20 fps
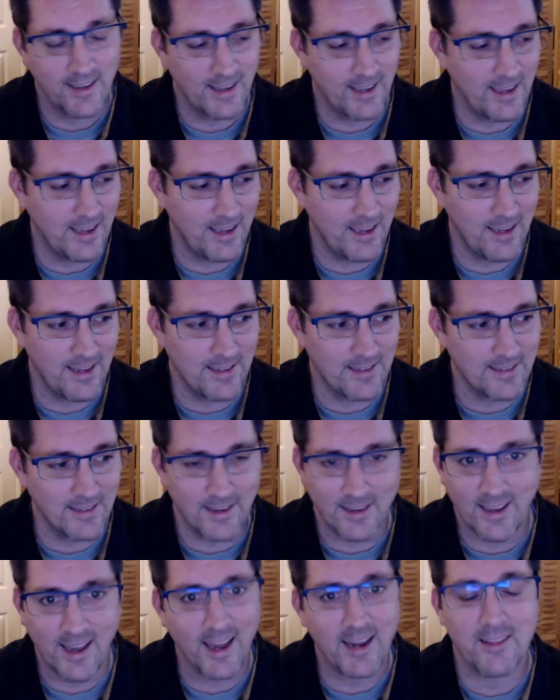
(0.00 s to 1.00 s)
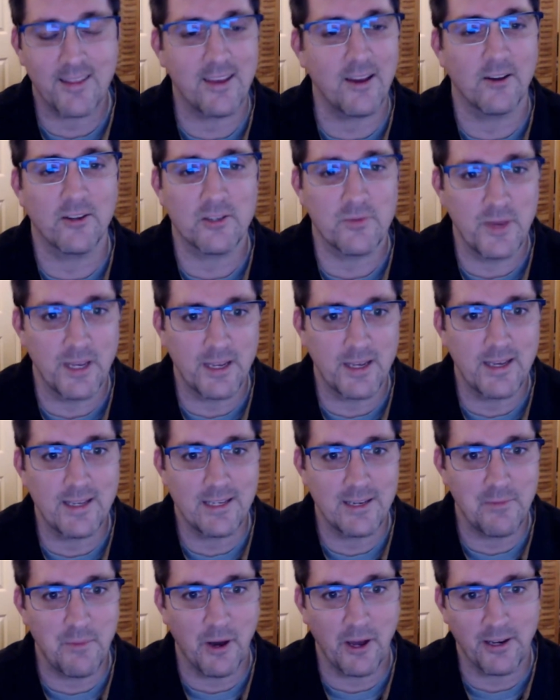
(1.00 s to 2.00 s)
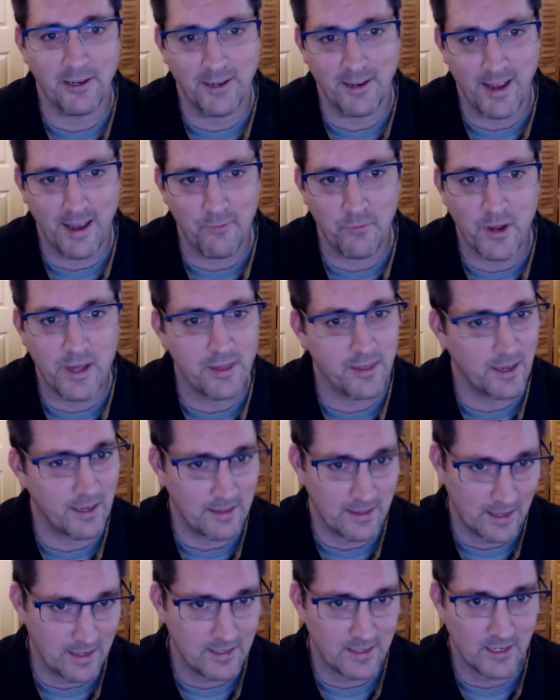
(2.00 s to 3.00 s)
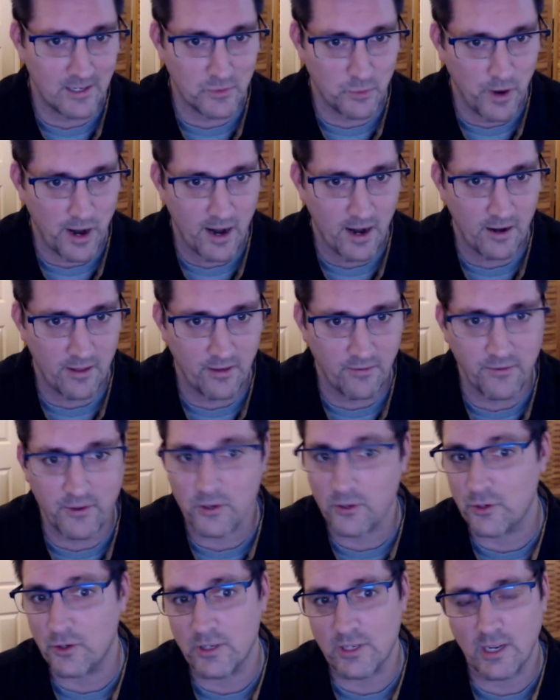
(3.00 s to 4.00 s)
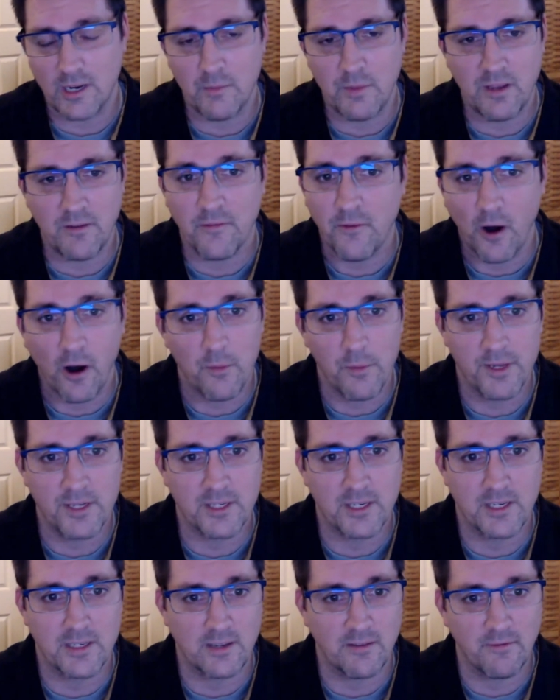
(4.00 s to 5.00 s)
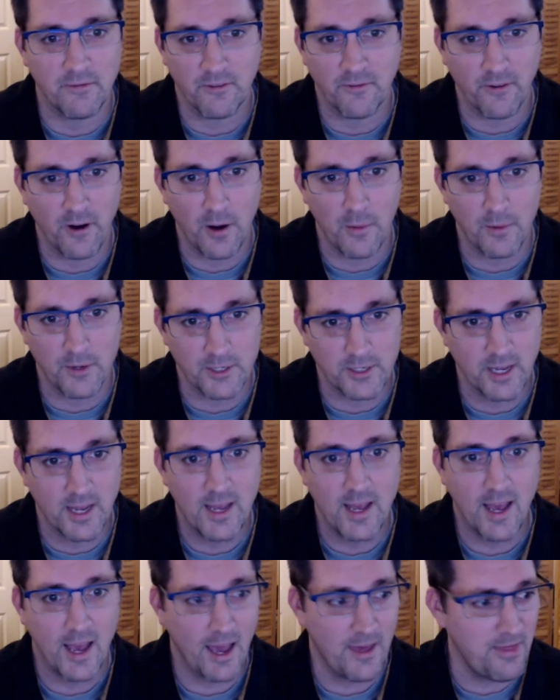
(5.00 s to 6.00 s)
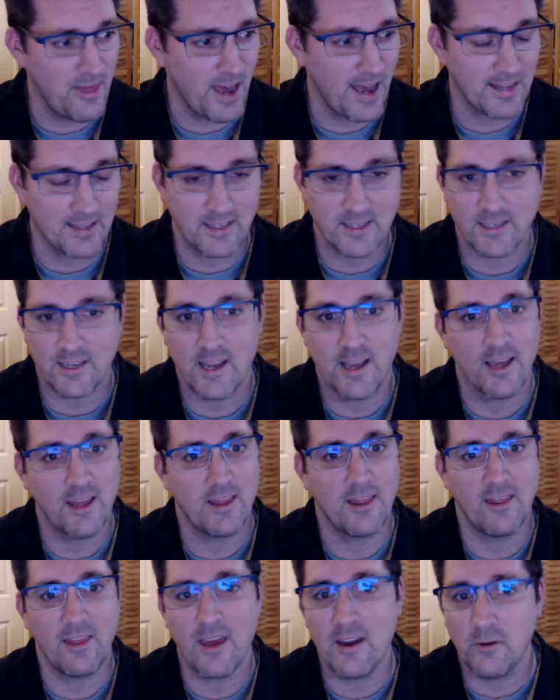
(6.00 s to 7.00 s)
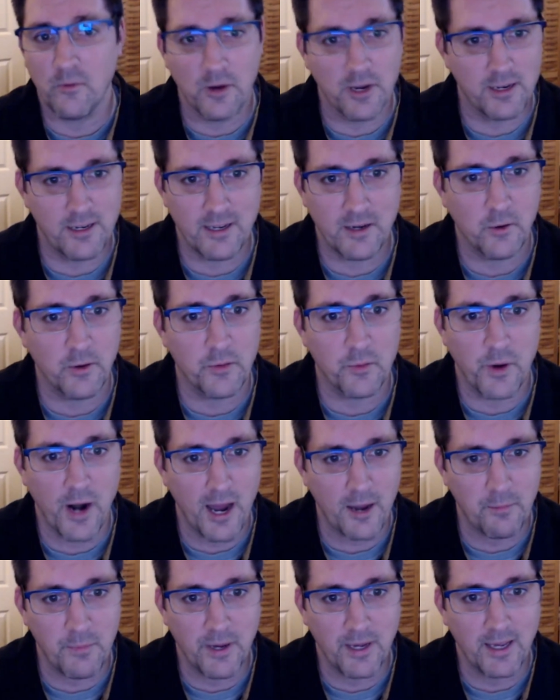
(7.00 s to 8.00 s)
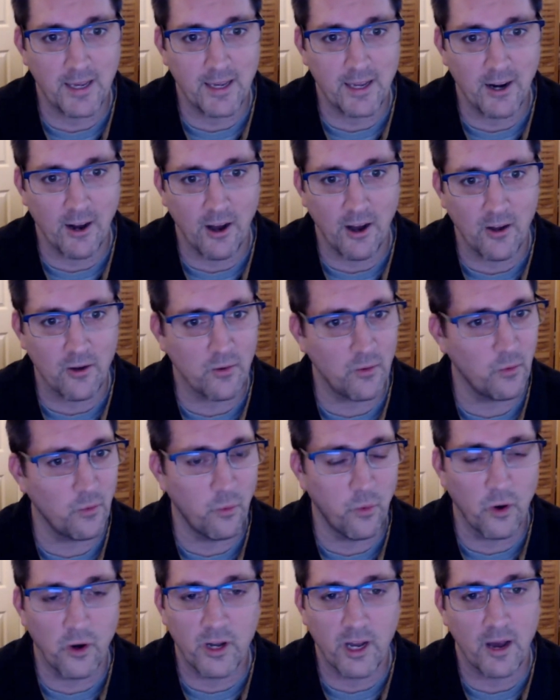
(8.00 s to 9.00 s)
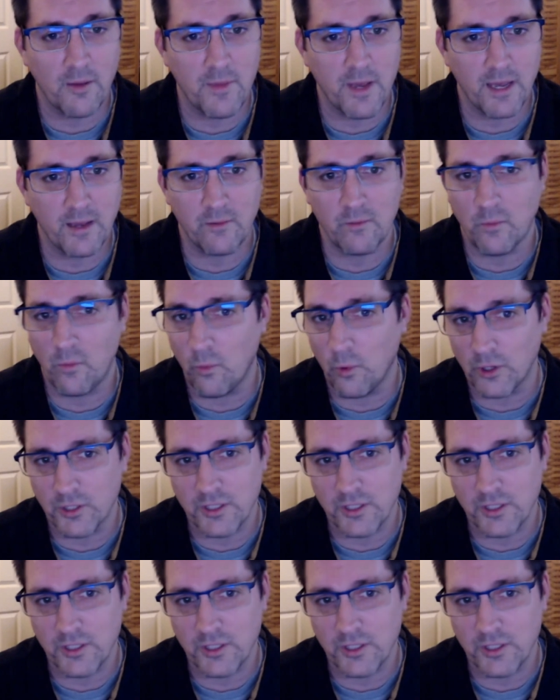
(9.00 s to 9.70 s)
is kind of the ultimate easy button. And we think this is where the future is going to be for our business and for farmers. And that's they don't want to deal with rock picking at all. We'll come in, we'll